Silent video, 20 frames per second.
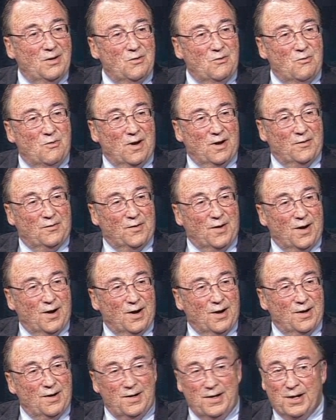one of
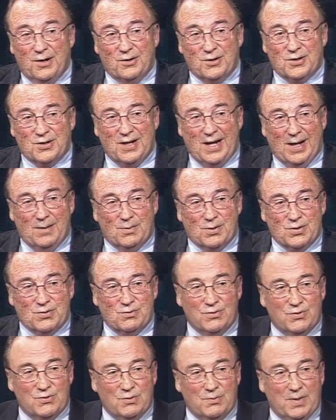our nearest neighbors,
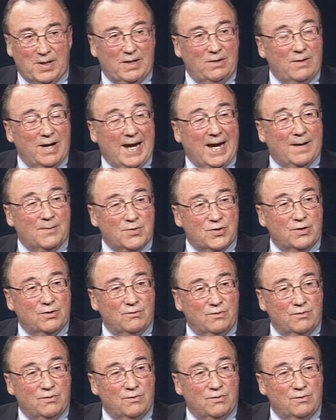which would be New Hampshire.